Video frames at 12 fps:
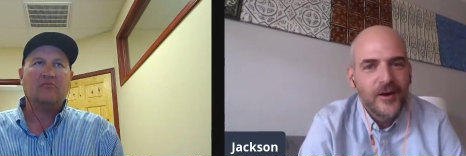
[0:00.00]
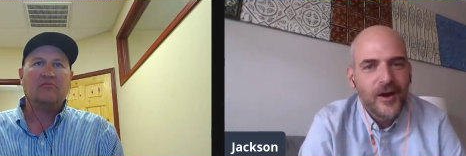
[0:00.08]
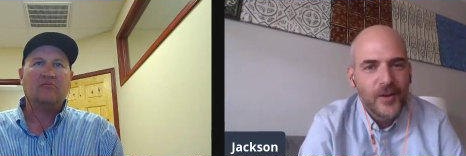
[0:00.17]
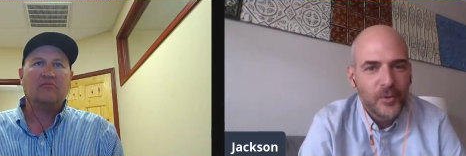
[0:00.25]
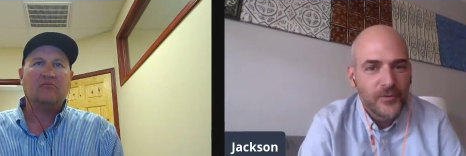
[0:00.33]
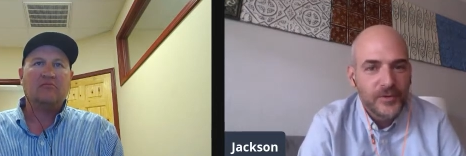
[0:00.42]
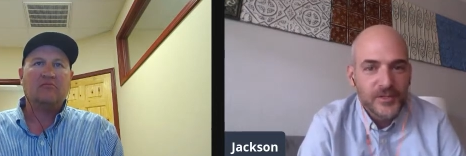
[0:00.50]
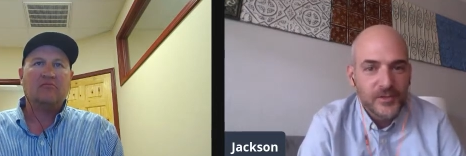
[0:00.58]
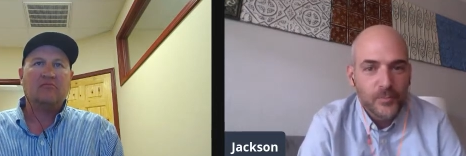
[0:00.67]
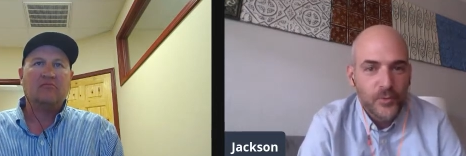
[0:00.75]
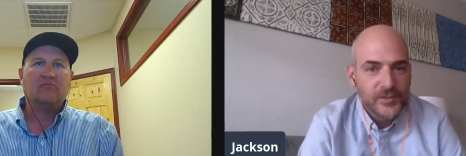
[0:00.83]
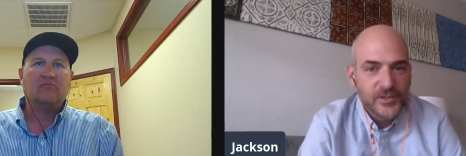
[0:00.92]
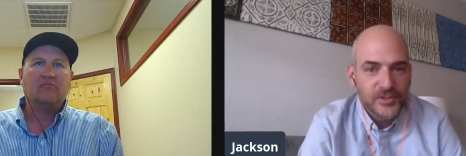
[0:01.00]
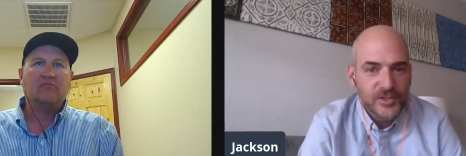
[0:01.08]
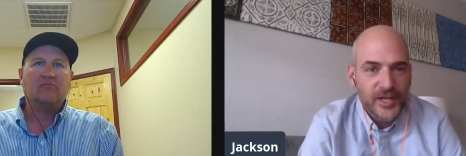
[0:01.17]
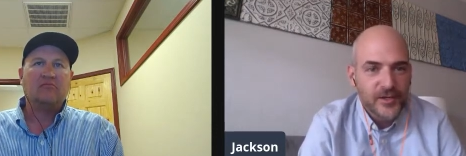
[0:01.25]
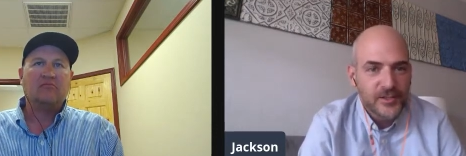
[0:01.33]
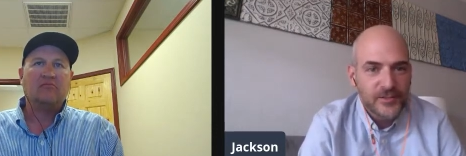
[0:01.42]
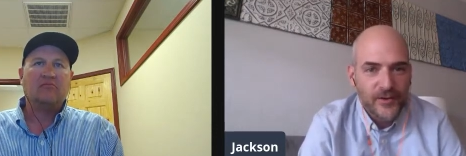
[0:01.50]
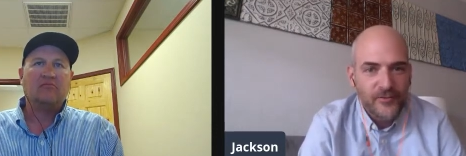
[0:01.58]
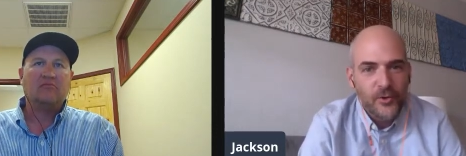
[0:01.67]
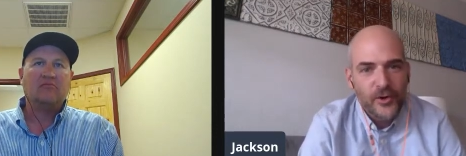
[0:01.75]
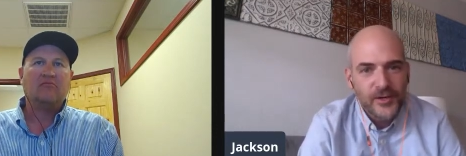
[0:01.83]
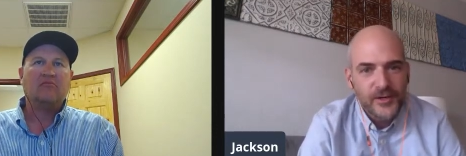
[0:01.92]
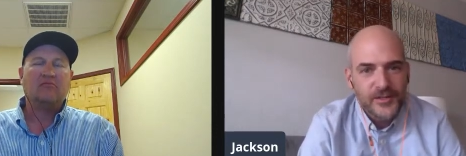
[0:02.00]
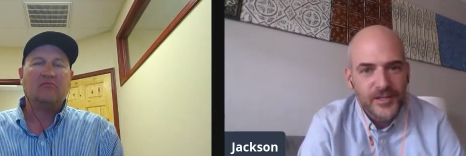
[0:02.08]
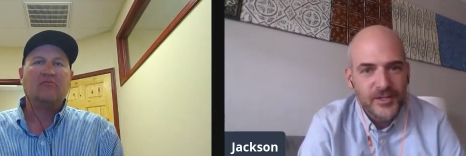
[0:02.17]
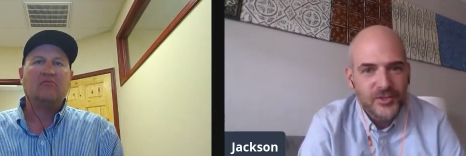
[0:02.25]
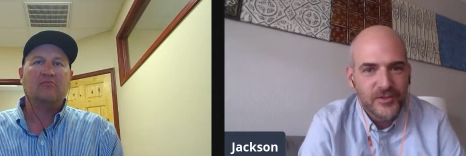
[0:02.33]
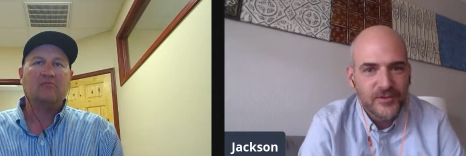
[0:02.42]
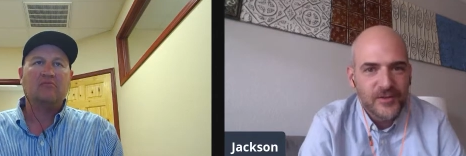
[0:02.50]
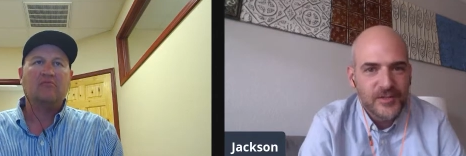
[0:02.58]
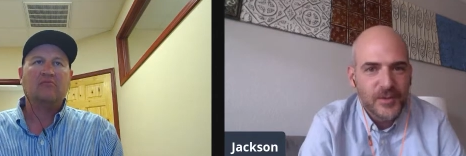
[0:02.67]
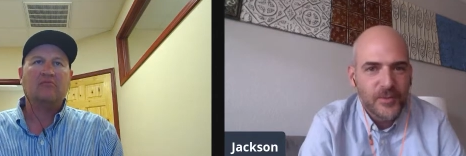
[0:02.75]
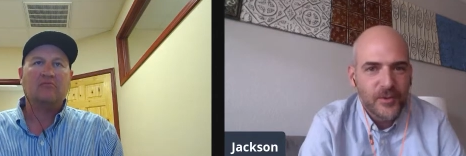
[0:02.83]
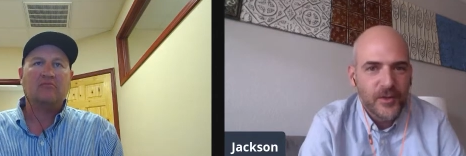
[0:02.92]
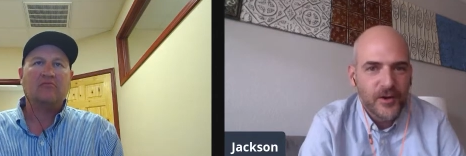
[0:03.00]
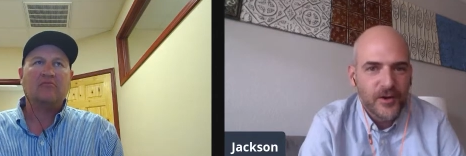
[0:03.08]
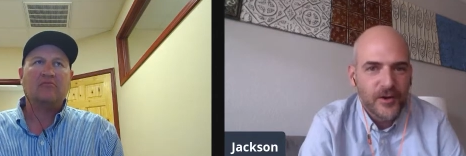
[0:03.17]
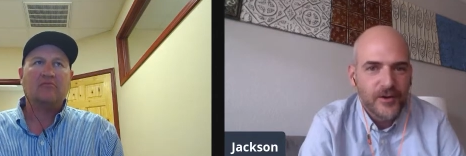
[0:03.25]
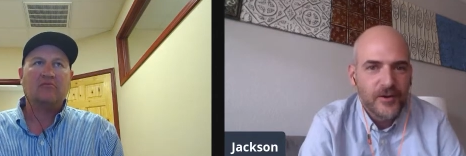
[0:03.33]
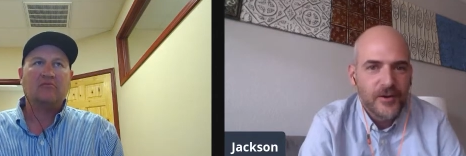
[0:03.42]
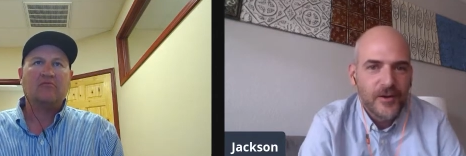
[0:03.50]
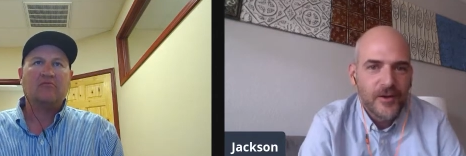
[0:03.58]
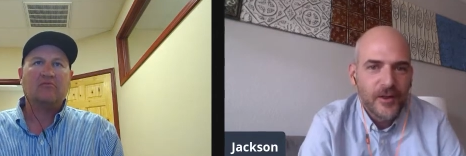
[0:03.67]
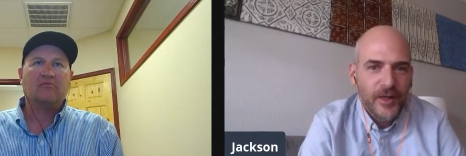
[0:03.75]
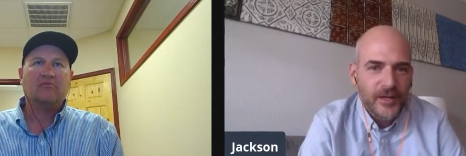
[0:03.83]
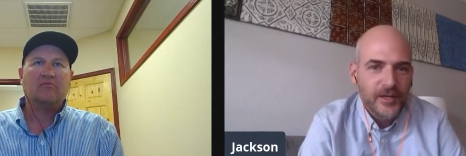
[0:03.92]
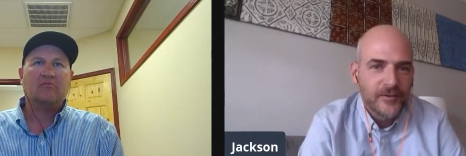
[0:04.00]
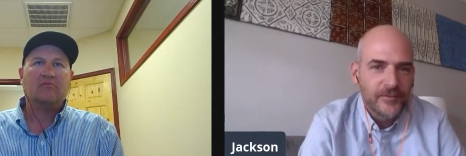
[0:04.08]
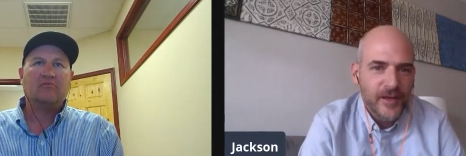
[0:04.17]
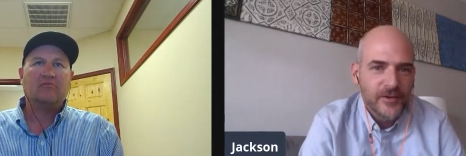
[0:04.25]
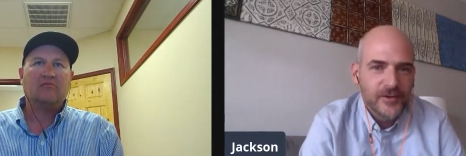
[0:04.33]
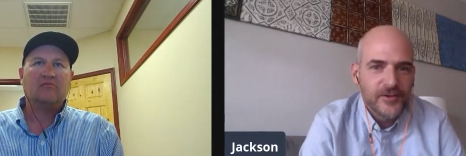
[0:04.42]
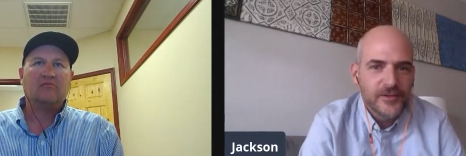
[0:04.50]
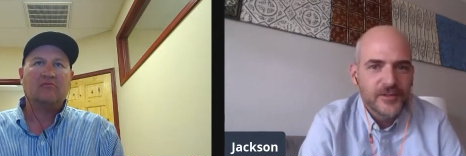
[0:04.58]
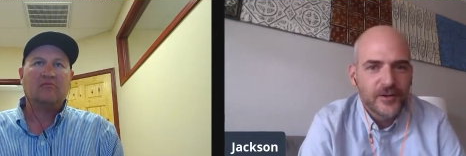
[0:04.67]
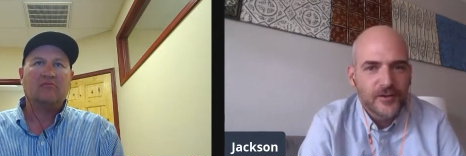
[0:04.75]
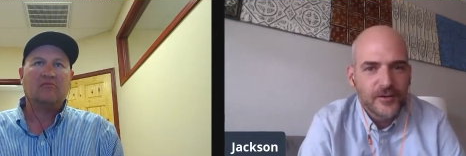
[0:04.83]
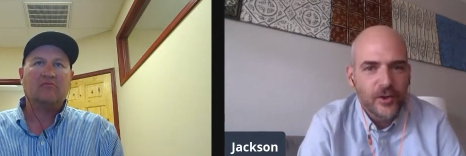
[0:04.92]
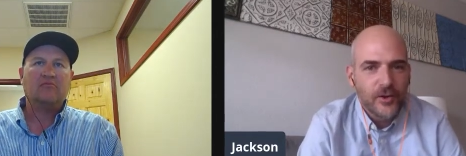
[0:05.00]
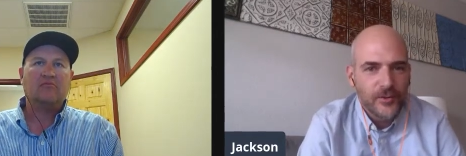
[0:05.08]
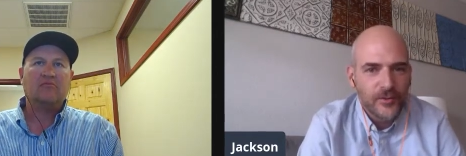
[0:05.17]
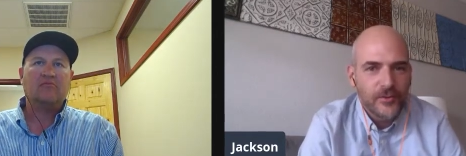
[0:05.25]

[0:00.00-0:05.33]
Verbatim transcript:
Speaker 1: uh, movers, movers and shakers of every organization there's people that are like innovators they're you know